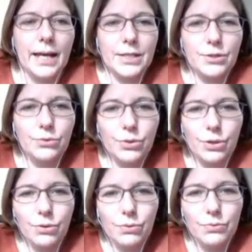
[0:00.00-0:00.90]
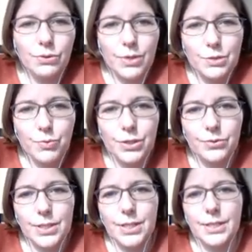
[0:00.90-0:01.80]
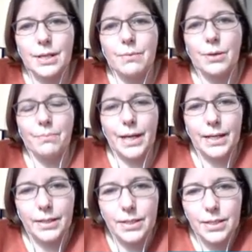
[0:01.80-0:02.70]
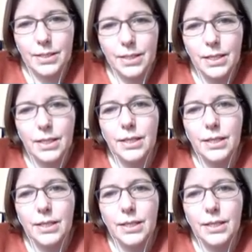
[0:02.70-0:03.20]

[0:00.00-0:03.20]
As you know, the respiratory system compliance